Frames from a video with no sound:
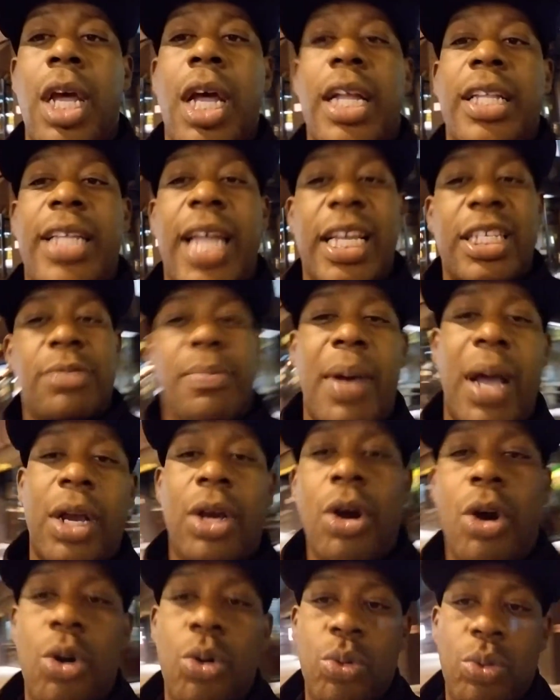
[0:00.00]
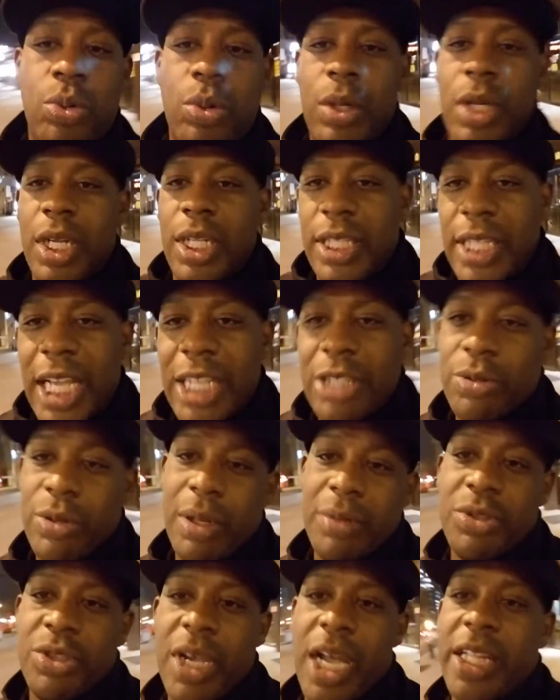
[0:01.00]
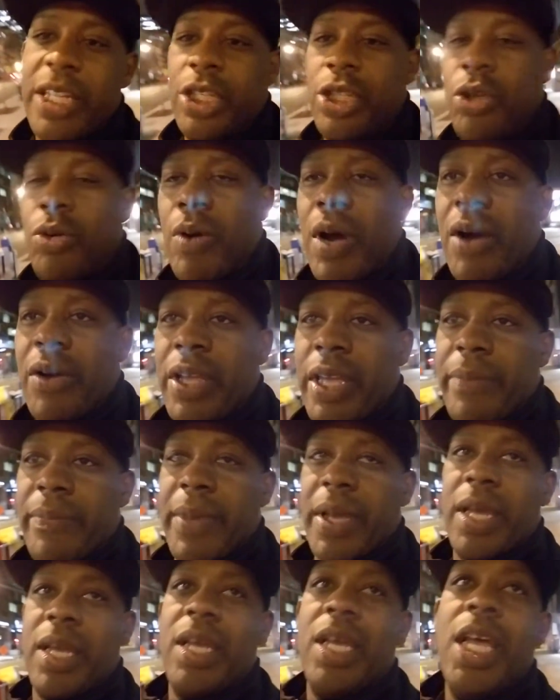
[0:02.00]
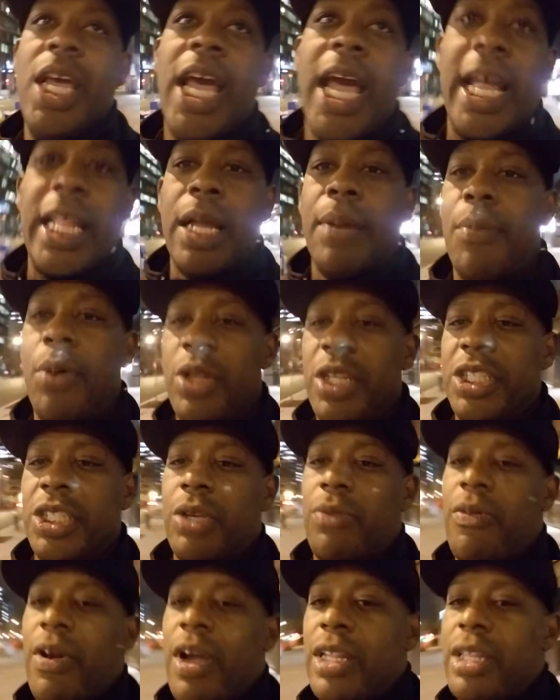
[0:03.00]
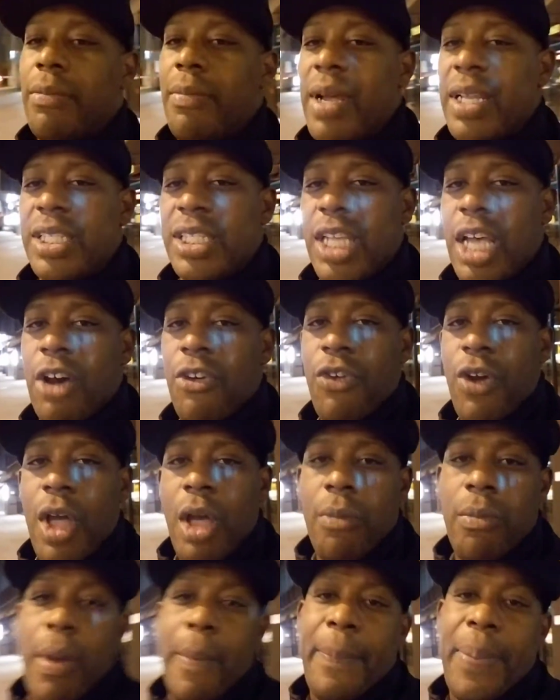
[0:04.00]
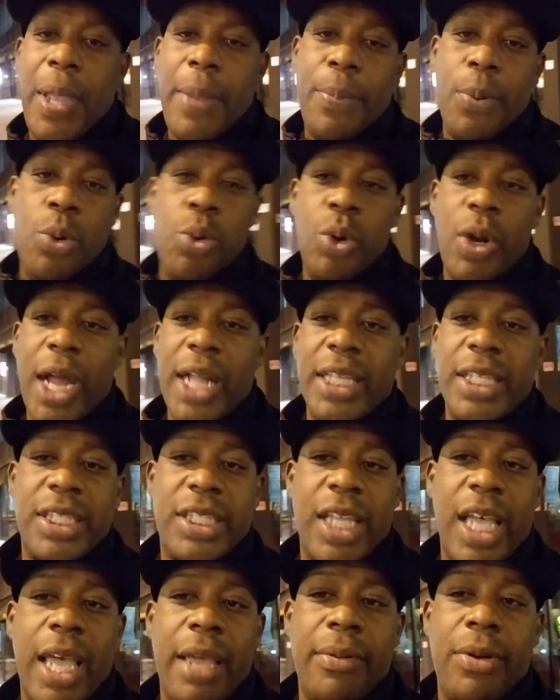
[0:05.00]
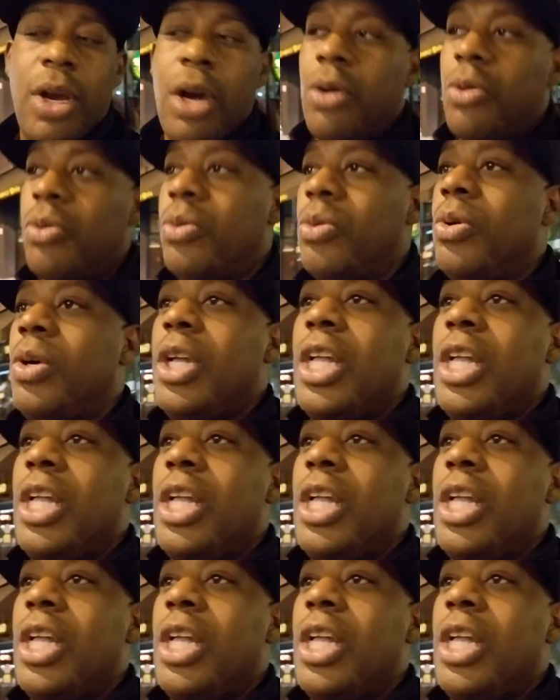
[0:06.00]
That's my goal. That's what I'm trying to do out here, man. And I'm only surrounding myself with people who got the same goal.